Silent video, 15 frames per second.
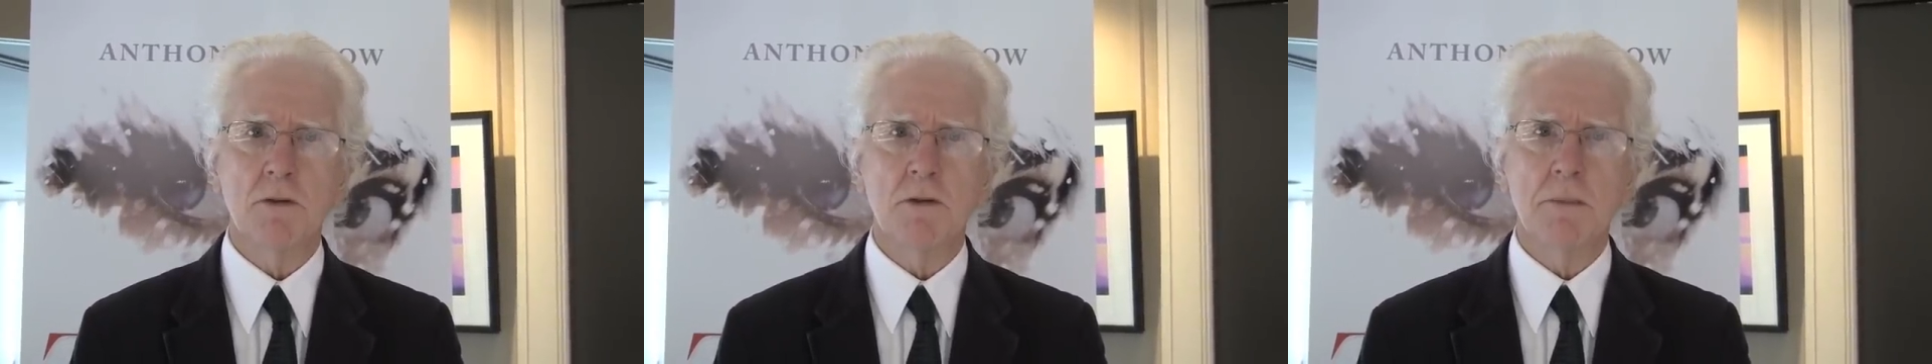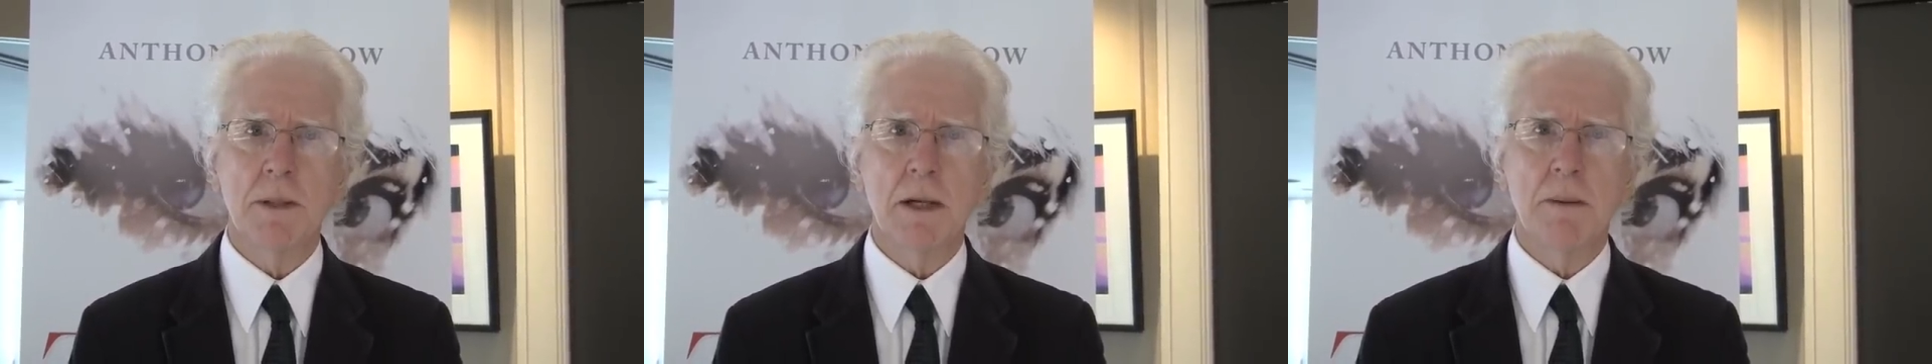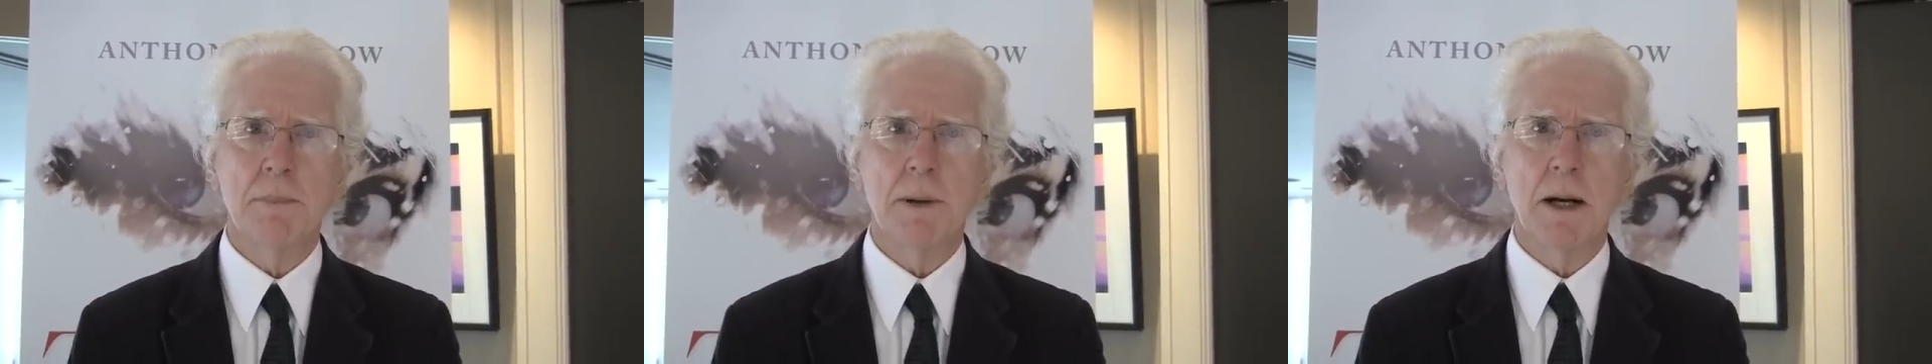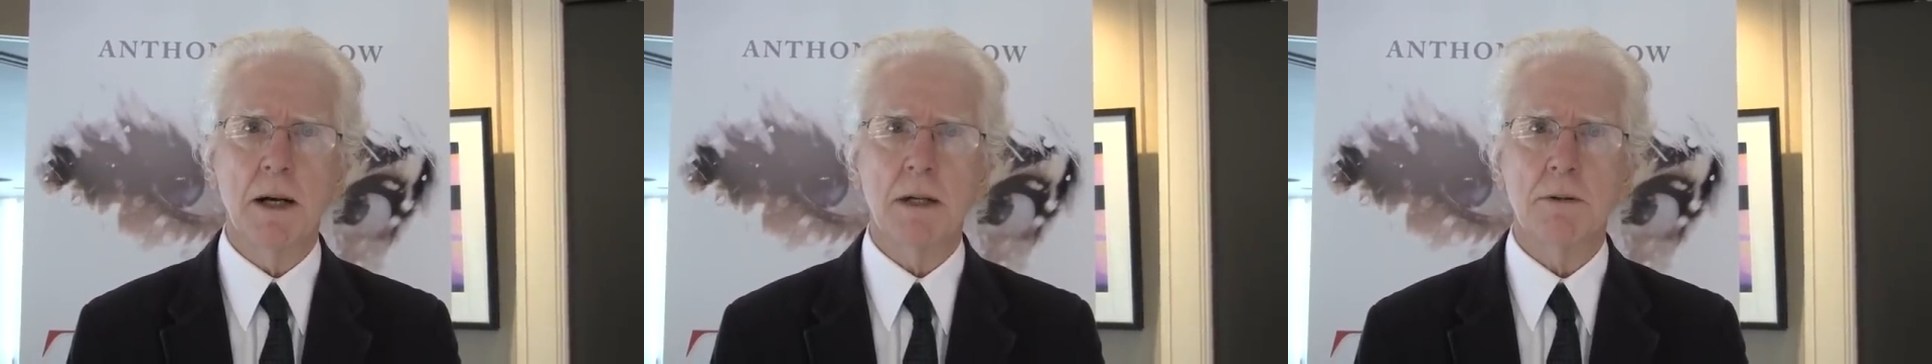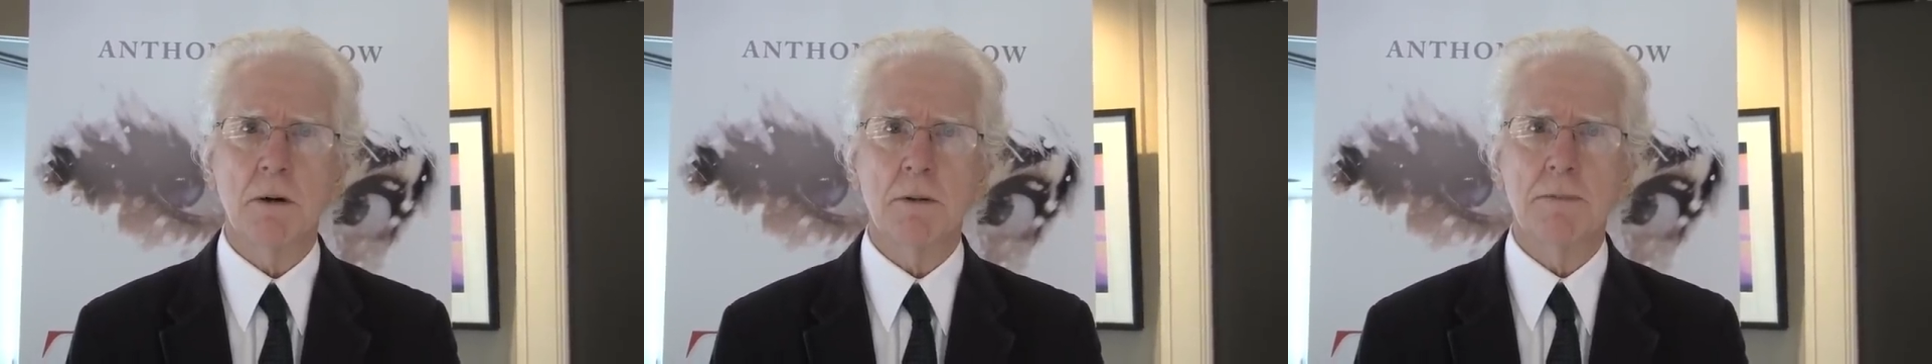to be a
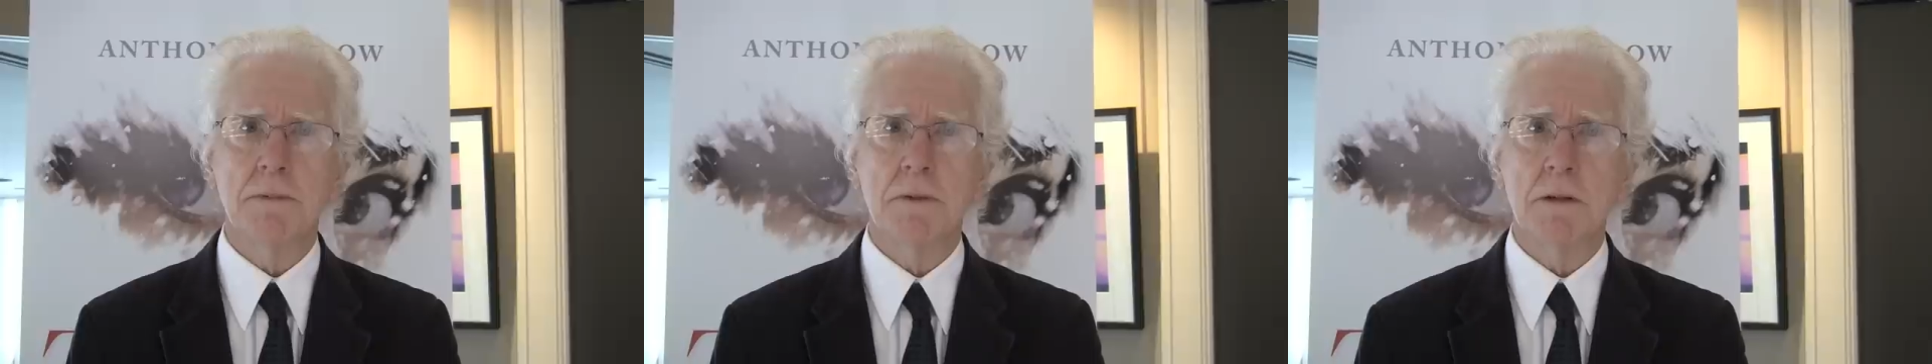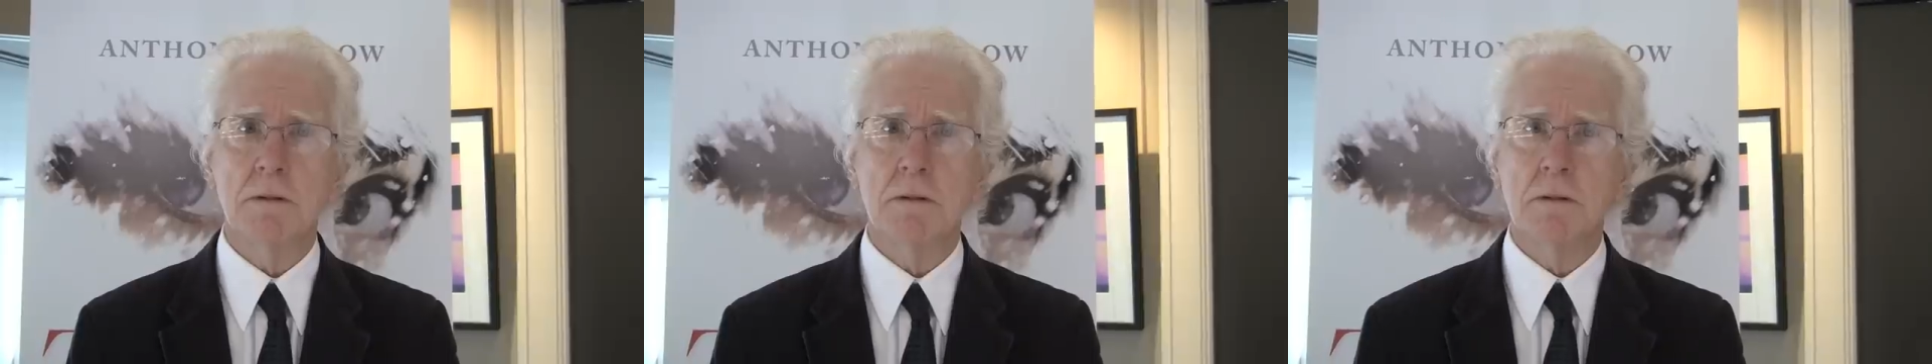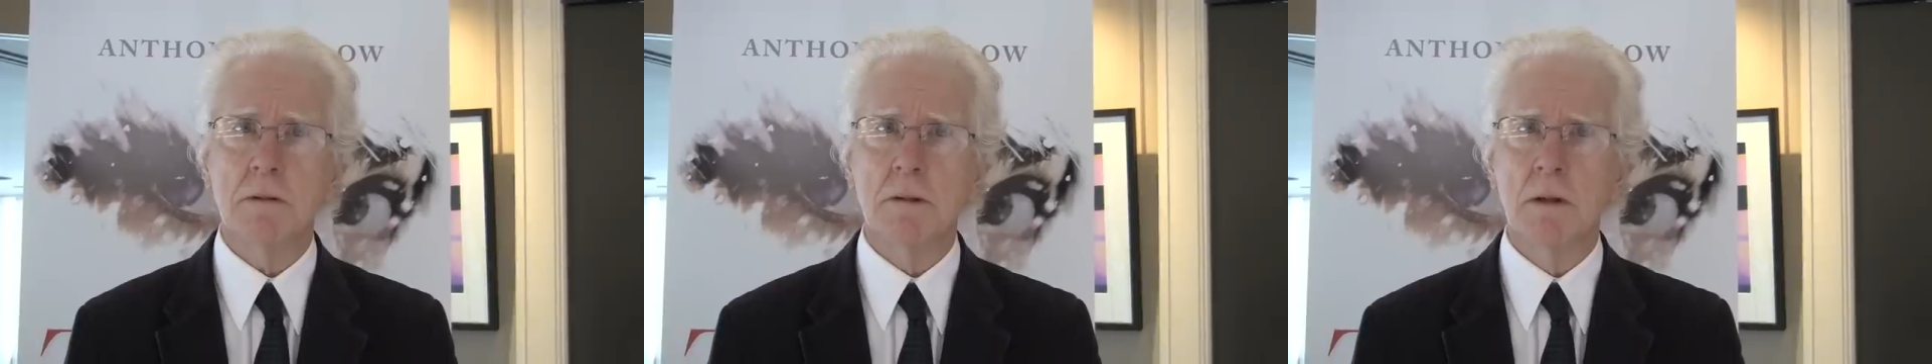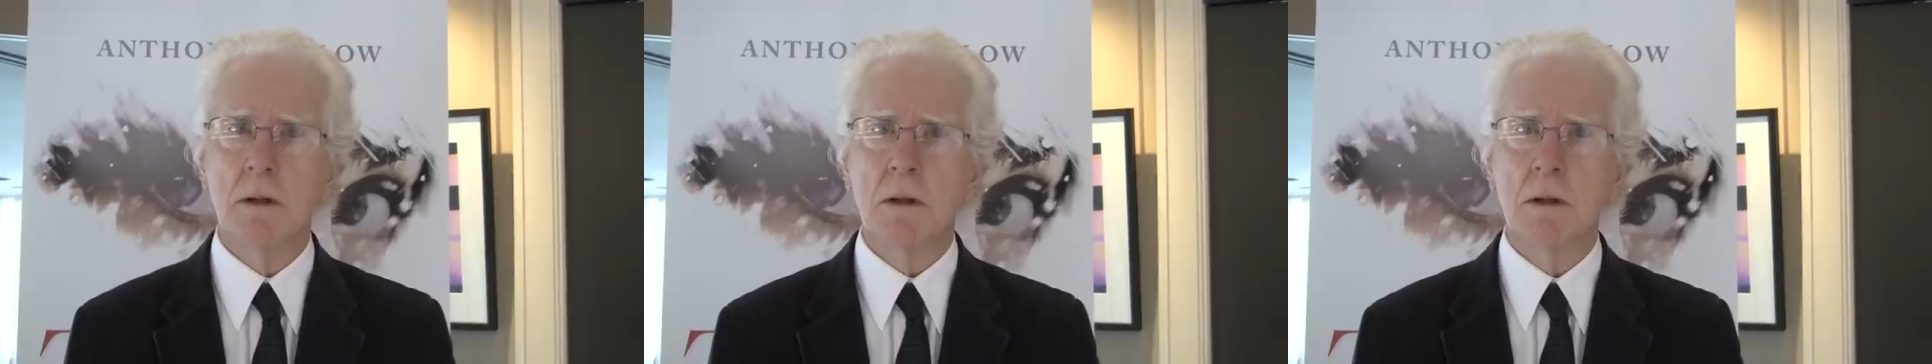part of this